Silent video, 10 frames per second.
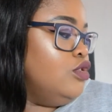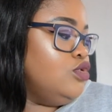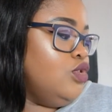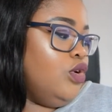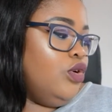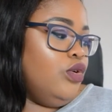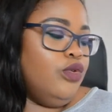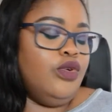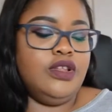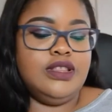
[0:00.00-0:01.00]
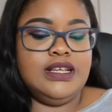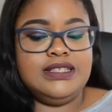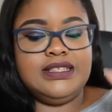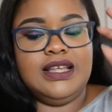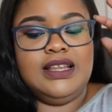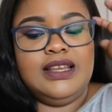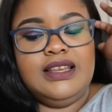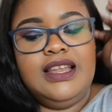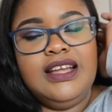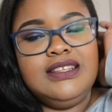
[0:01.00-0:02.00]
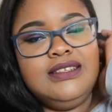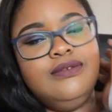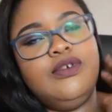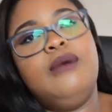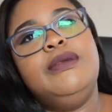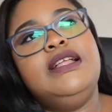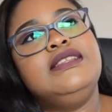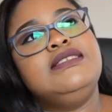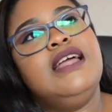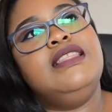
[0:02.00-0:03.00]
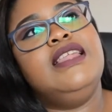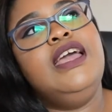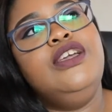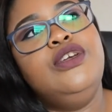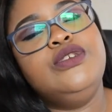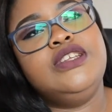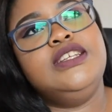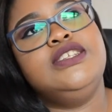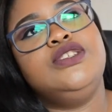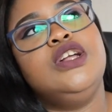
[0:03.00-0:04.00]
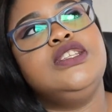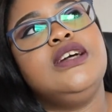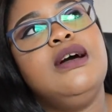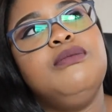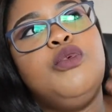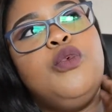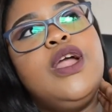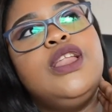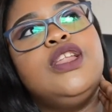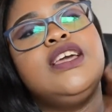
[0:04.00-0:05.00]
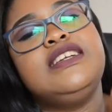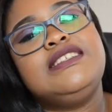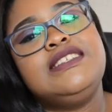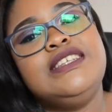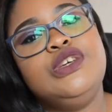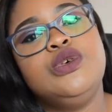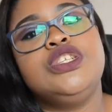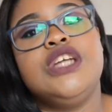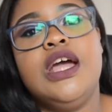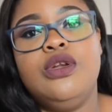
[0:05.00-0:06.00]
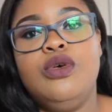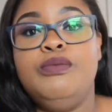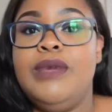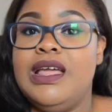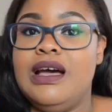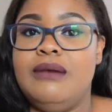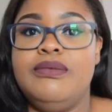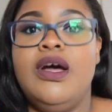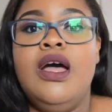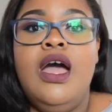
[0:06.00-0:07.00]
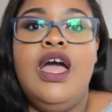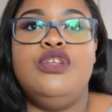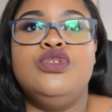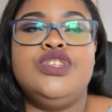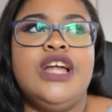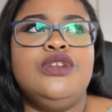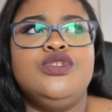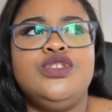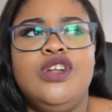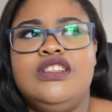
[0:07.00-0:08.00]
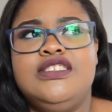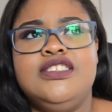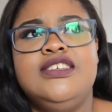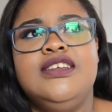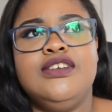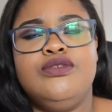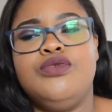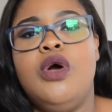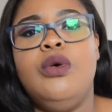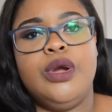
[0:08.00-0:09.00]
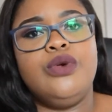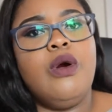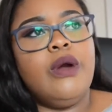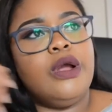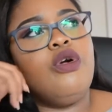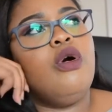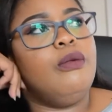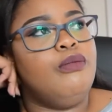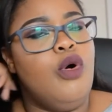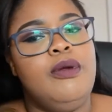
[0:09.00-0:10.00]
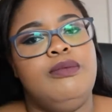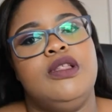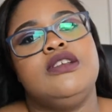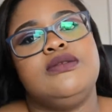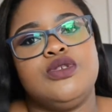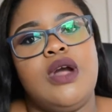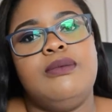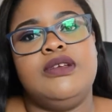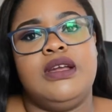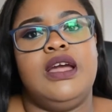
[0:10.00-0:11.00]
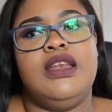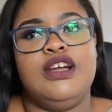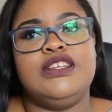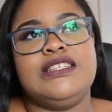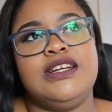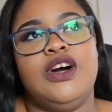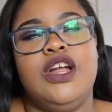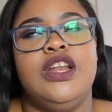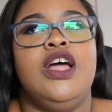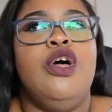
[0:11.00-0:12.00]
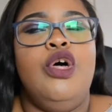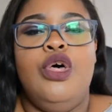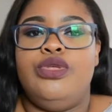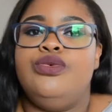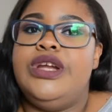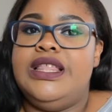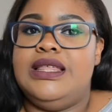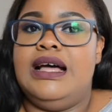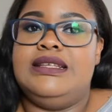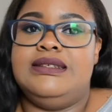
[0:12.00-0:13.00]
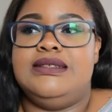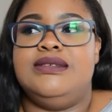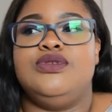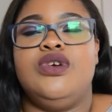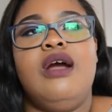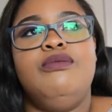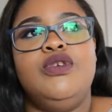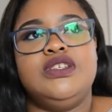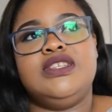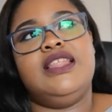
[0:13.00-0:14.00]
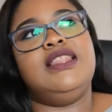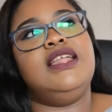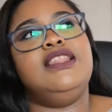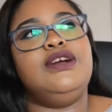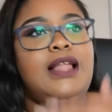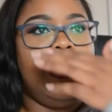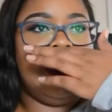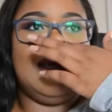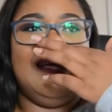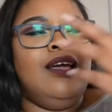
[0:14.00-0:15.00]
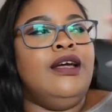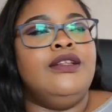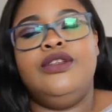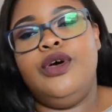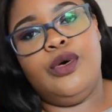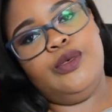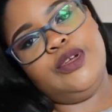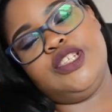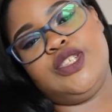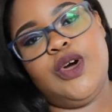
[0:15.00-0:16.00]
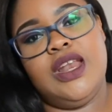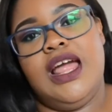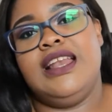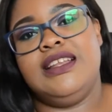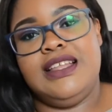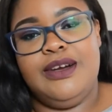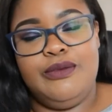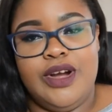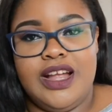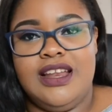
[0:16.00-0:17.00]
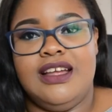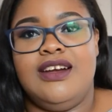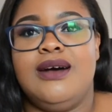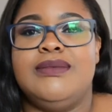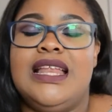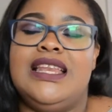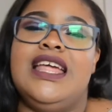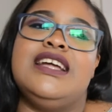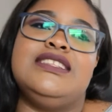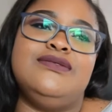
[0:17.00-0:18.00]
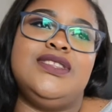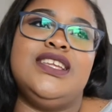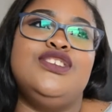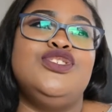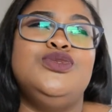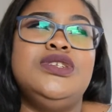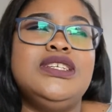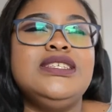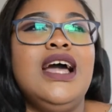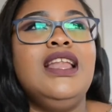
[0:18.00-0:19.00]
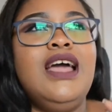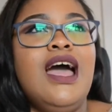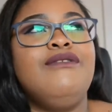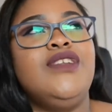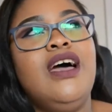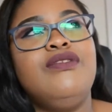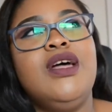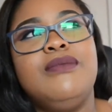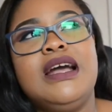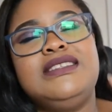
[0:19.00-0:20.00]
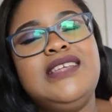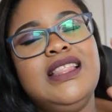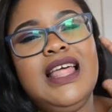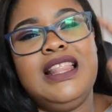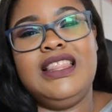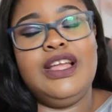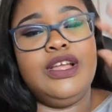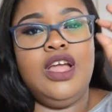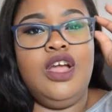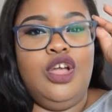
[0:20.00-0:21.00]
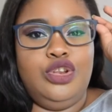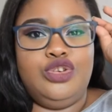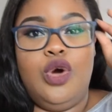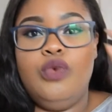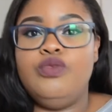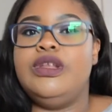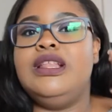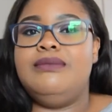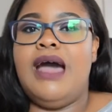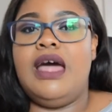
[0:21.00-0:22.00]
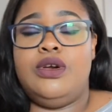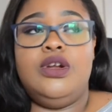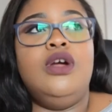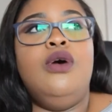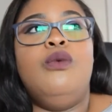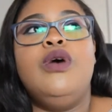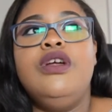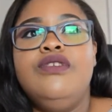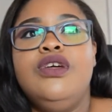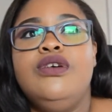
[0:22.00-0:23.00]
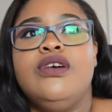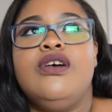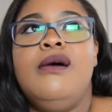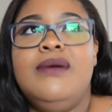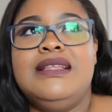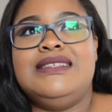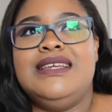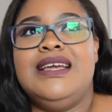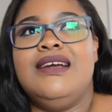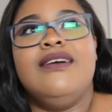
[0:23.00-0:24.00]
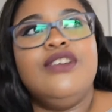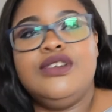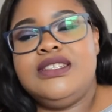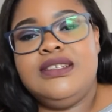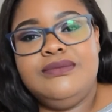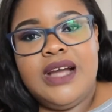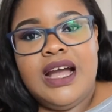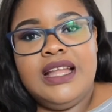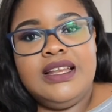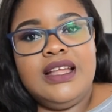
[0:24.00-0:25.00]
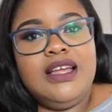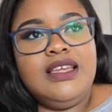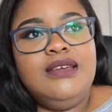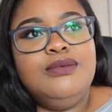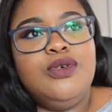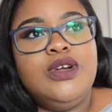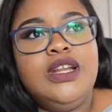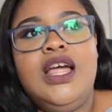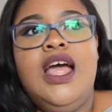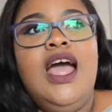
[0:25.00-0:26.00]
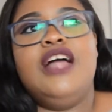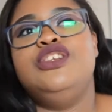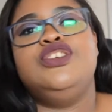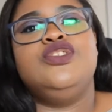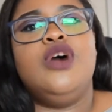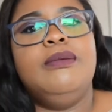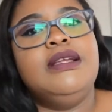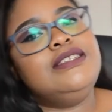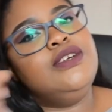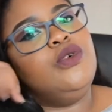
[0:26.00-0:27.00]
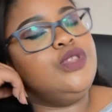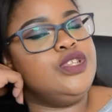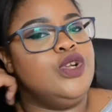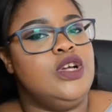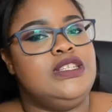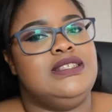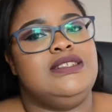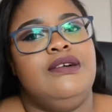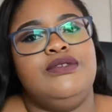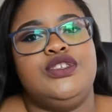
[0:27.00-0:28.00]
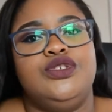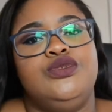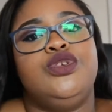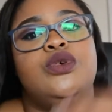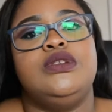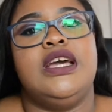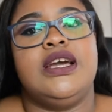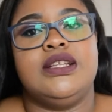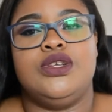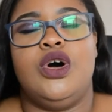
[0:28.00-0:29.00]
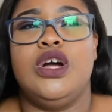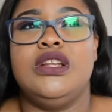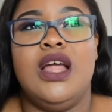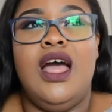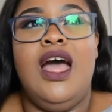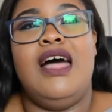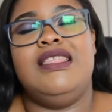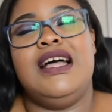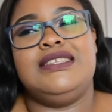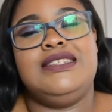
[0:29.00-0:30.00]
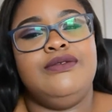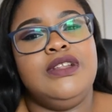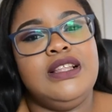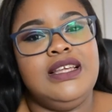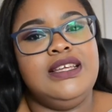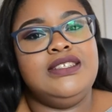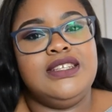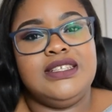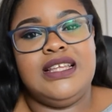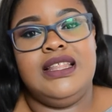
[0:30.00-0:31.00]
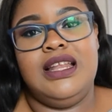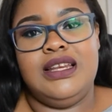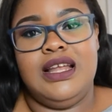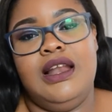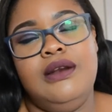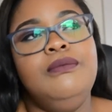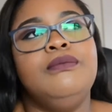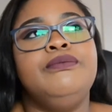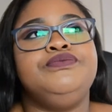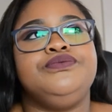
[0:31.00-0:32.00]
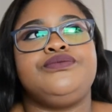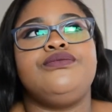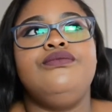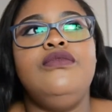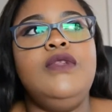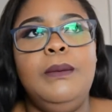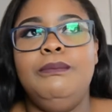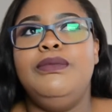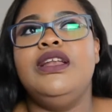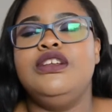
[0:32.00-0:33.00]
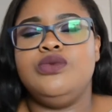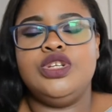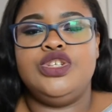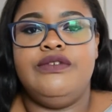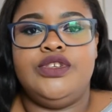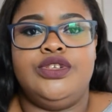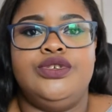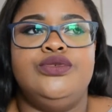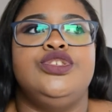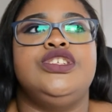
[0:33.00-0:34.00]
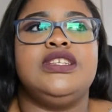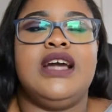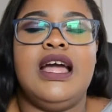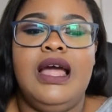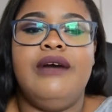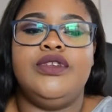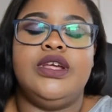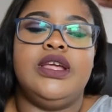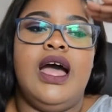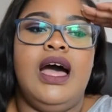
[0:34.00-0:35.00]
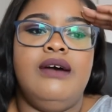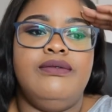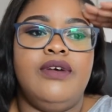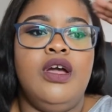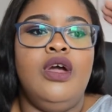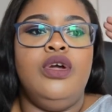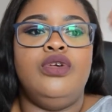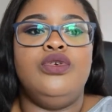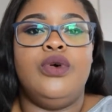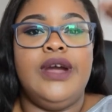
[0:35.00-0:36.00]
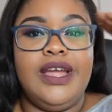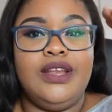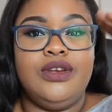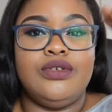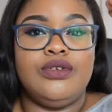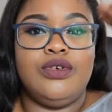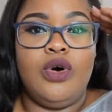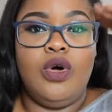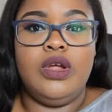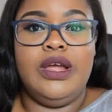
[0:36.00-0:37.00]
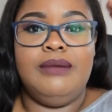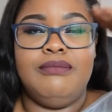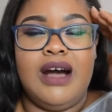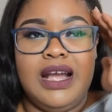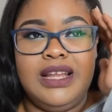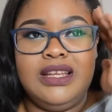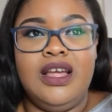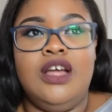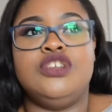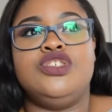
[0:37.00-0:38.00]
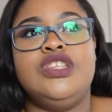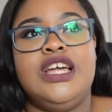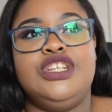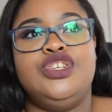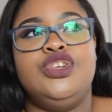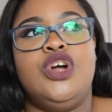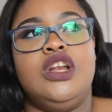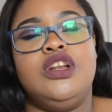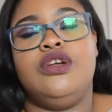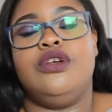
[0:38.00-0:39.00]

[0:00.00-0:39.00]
So there's negative comments, and they usually start to come when they see your channel pick up and your channel starts to grow and grow and grow, and more people are subscribing, and now you're sitting on 3,000 subscribers, and then they're like, no, we just can't handle it, we're gonna comment negative things. You just kind of have to have that mindset that they don't really matter. Whatever they're commenting, they're sitting behind a keyboard and just commenting all this nasty stuff to you. Don't take it to heart, and that's definitely easier said than done, but it's what you have to do. You just kind of have to have your end goal in mind so that you're not